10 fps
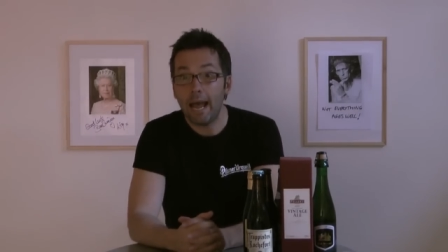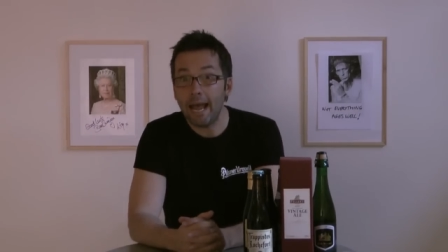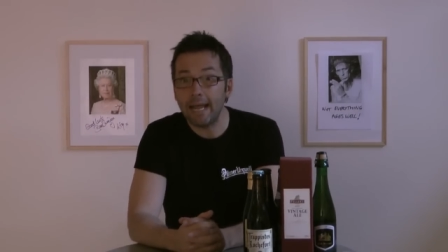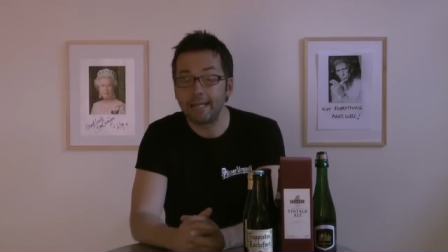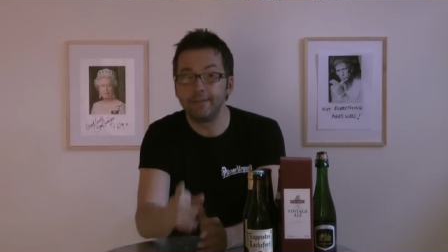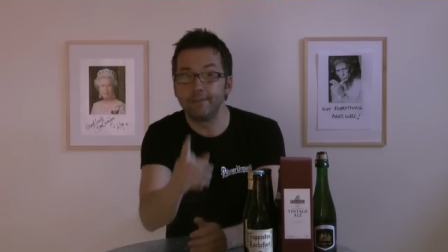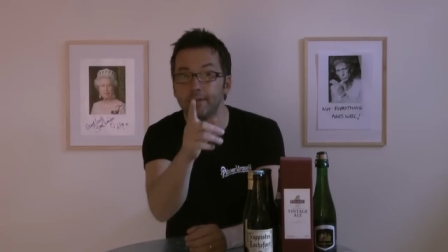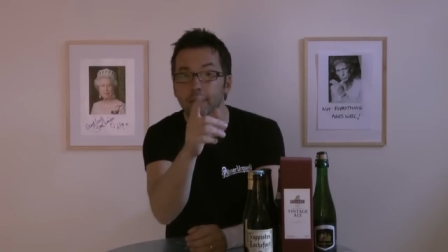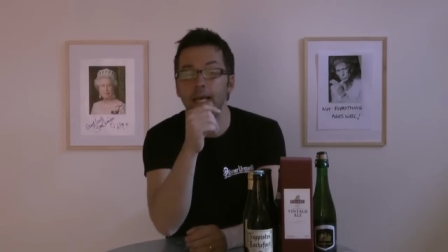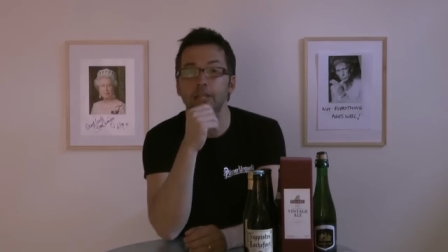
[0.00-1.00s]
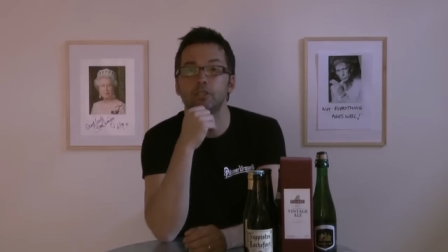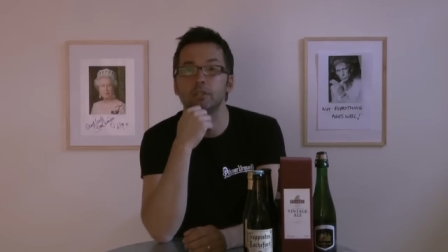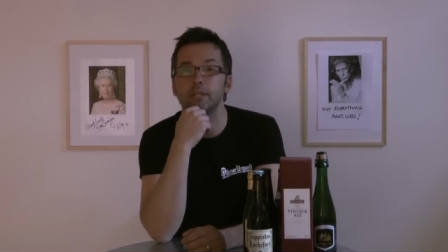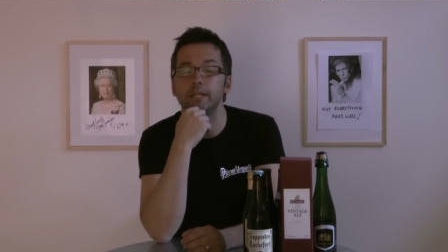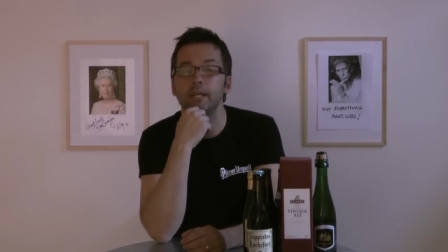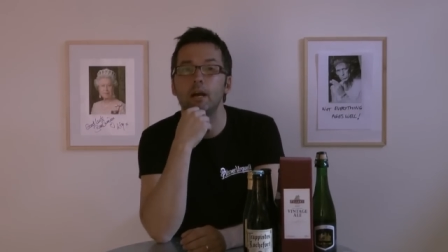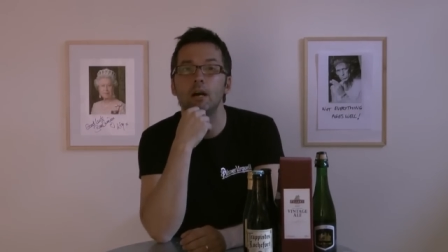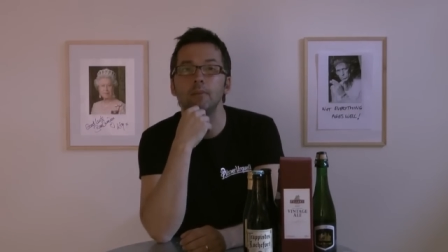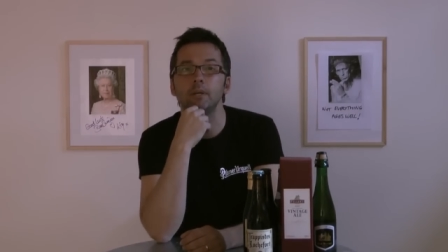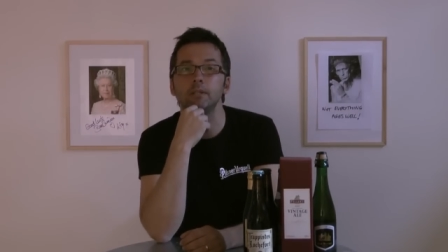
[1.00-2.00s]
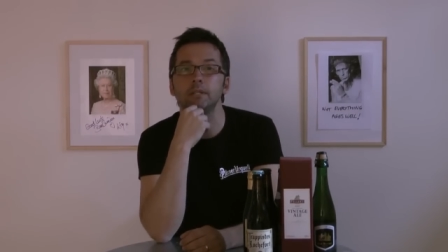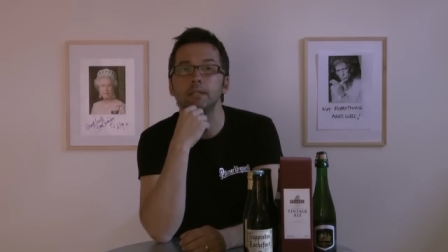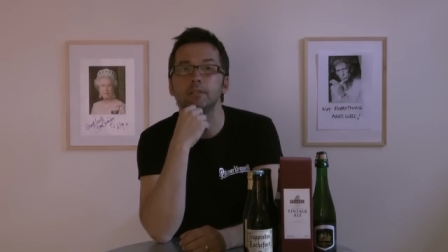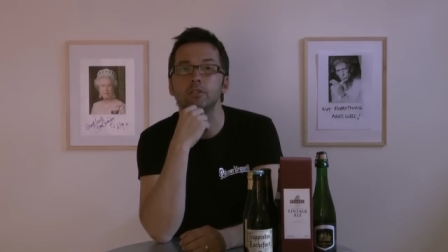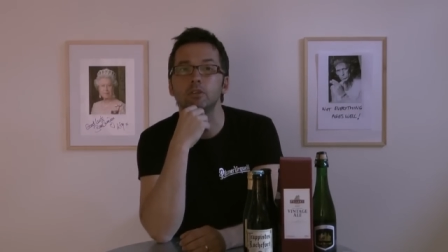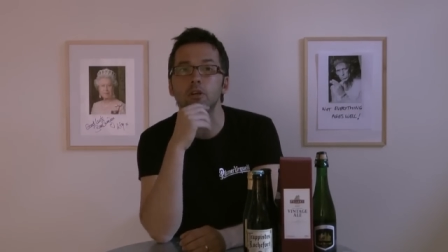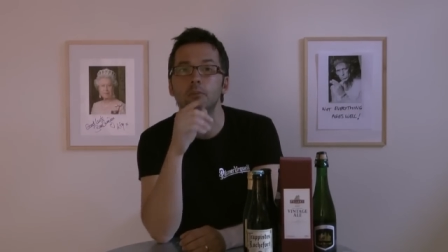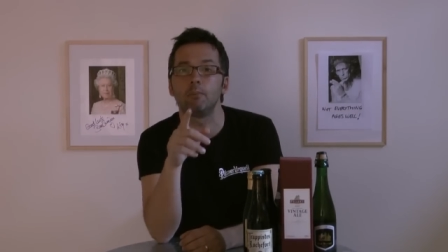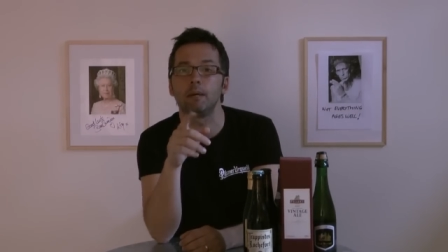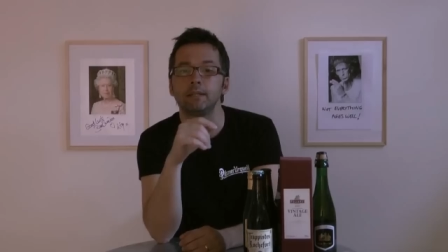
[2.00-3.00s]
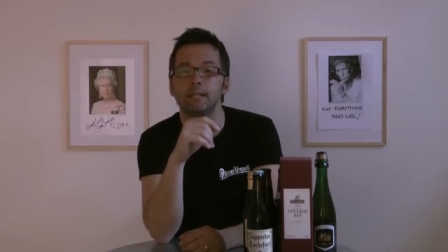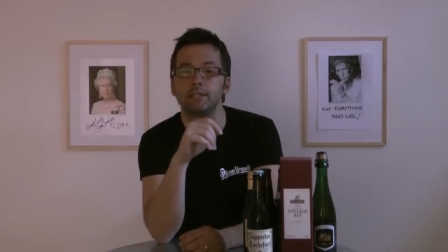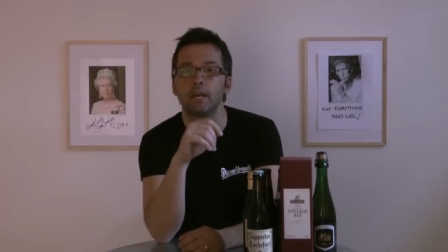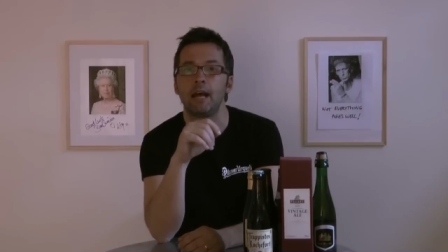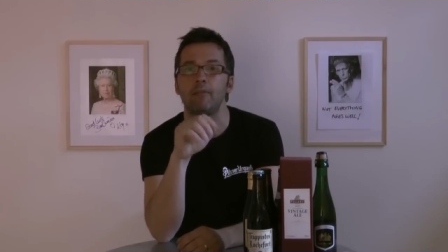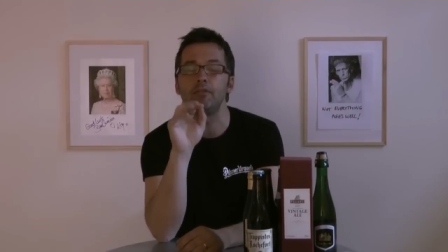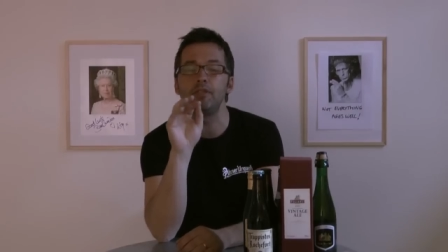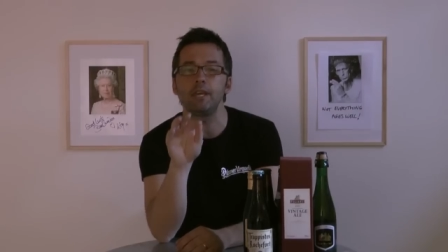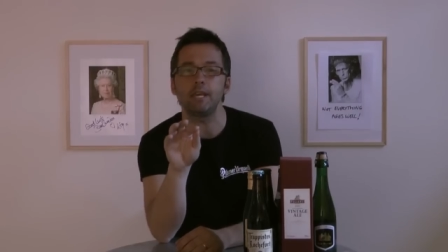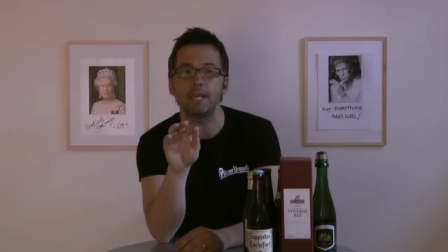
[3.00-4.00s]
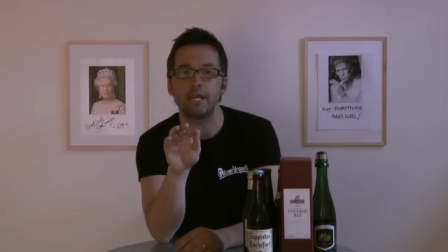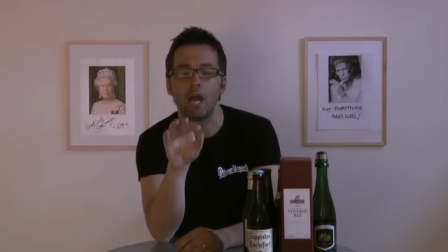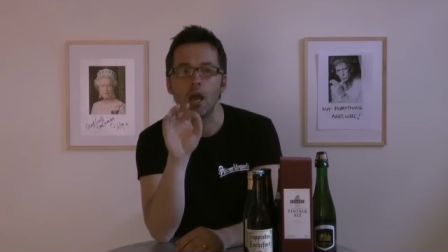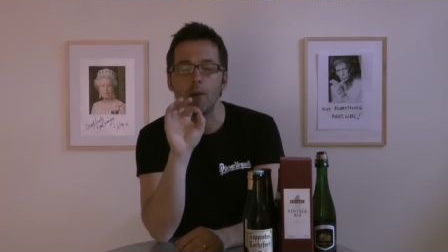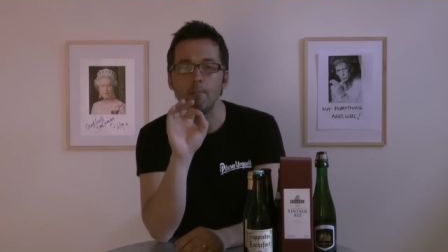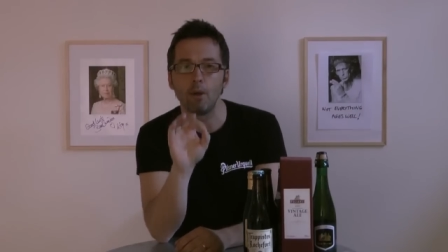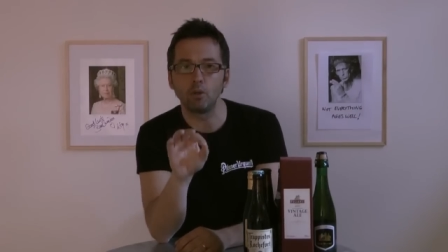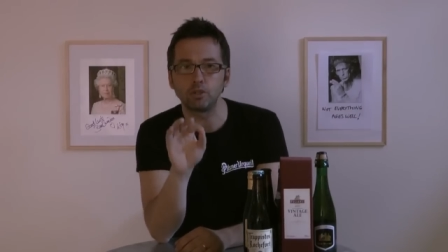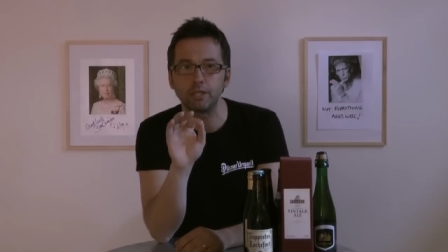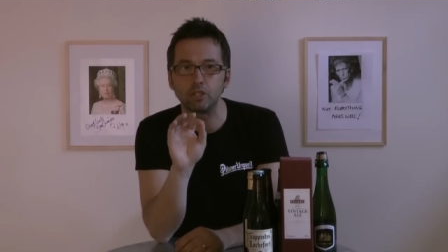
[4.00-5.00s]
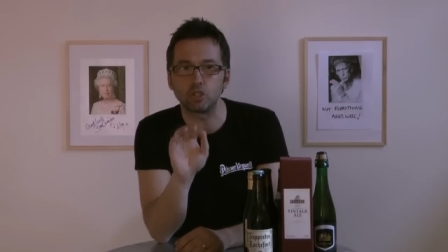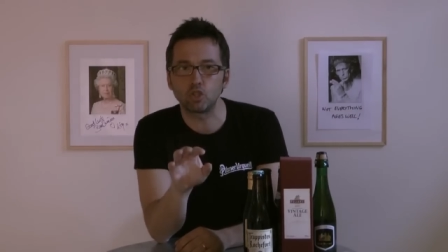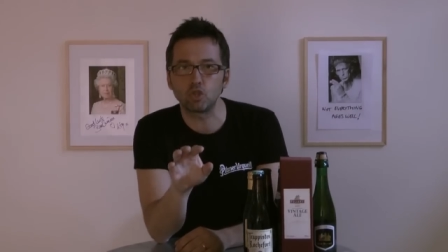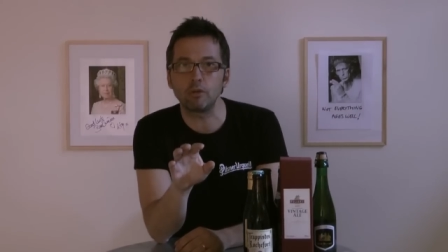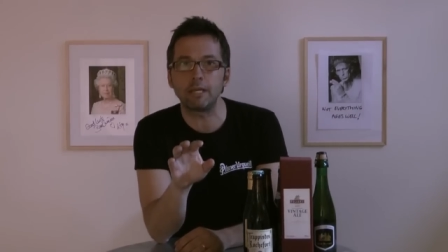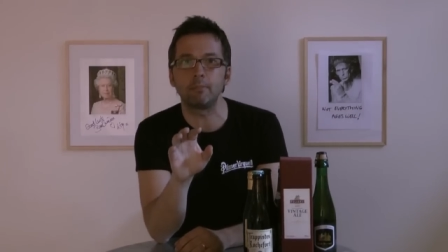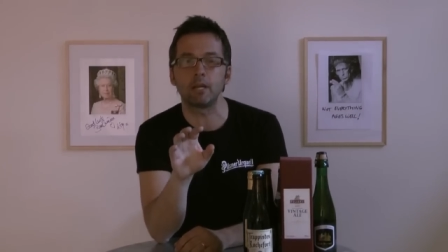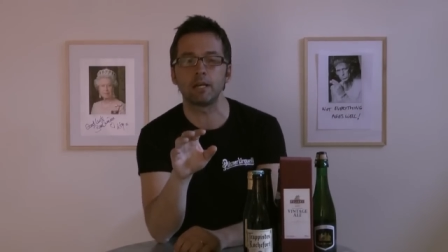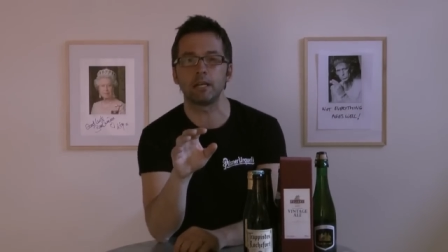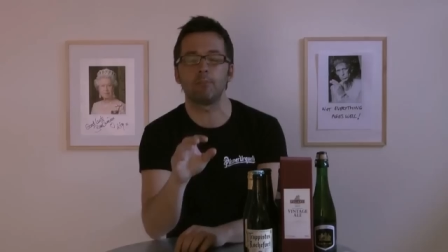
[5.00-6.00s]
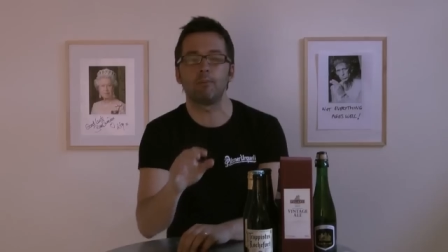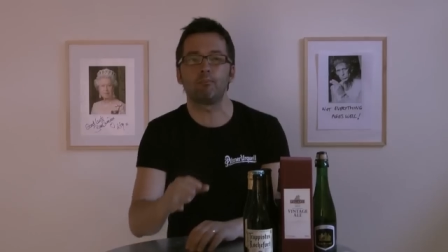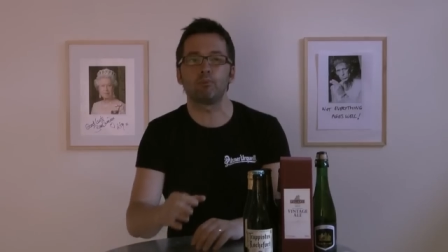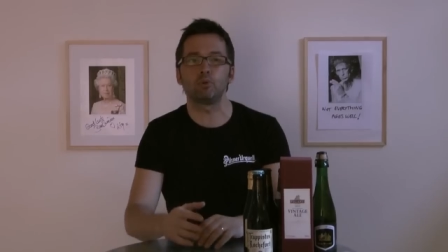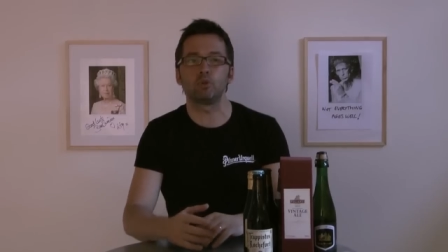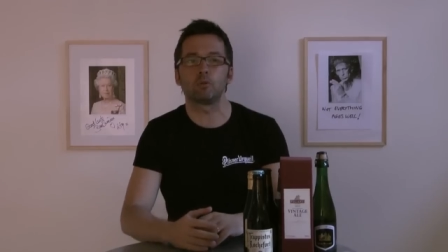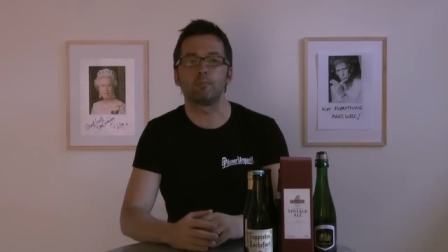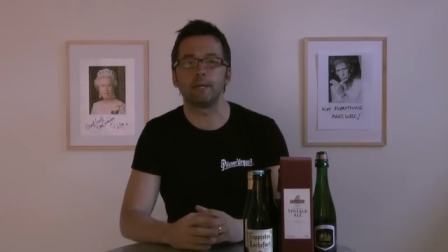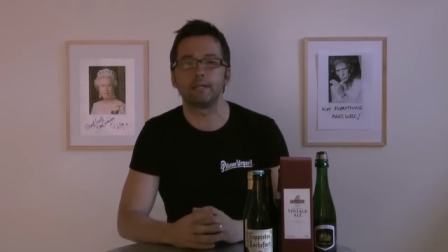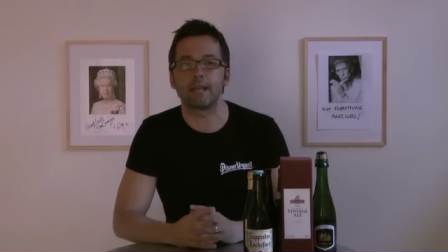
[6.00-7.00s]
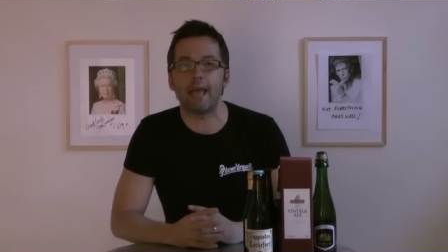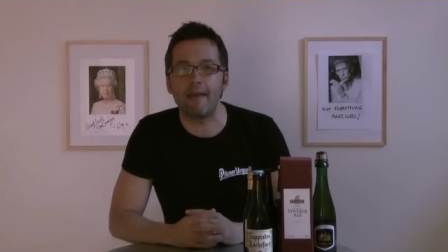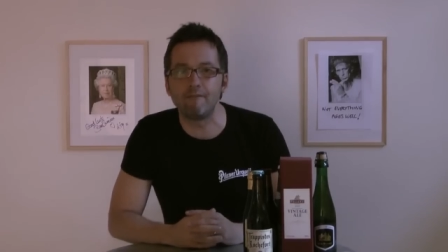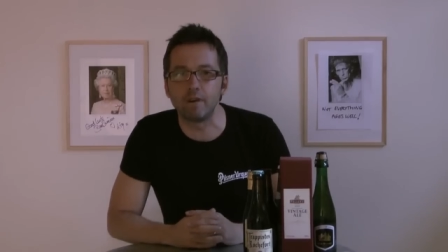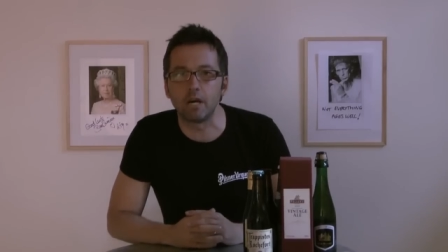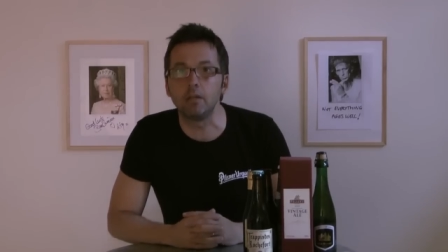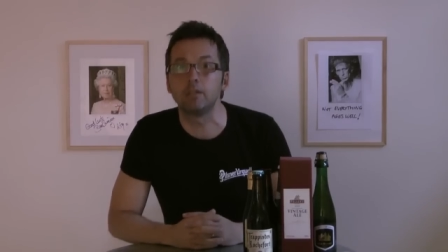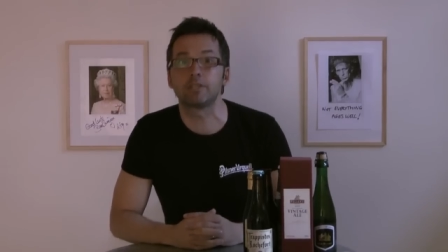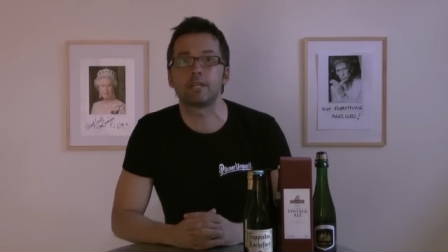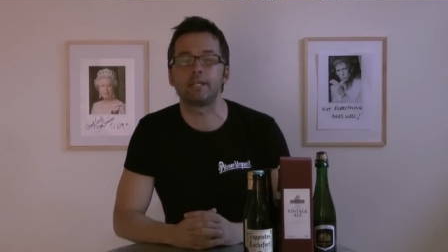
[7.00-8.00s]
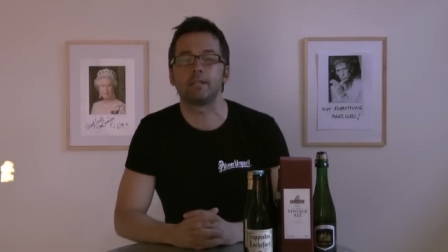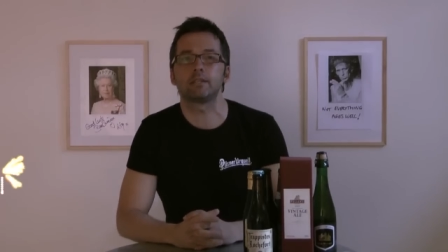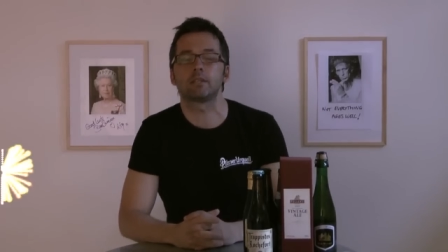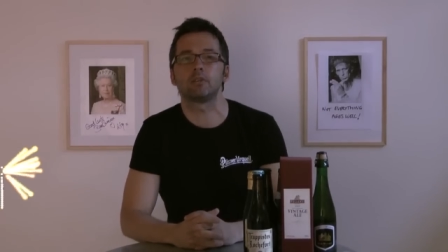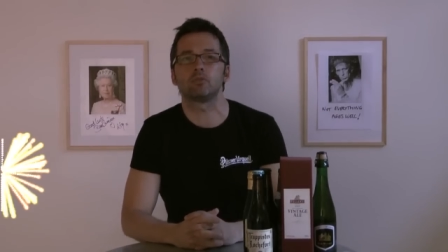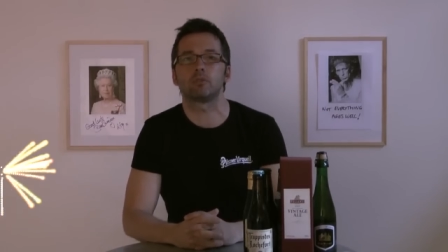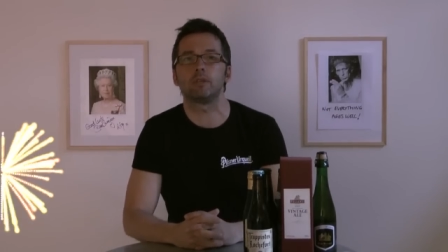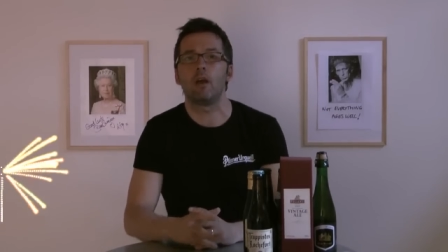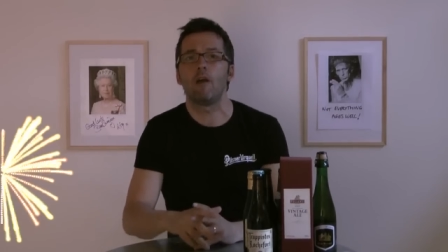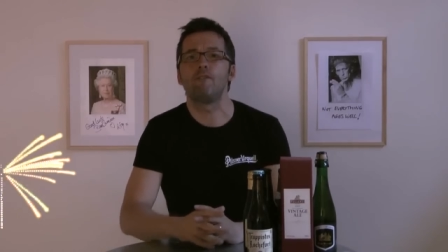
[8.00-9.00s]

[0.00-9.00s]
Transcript: And actually, I'm going down to Stockholm on Monday to have the most extreme lineup of brewdog beers ever seen in this country.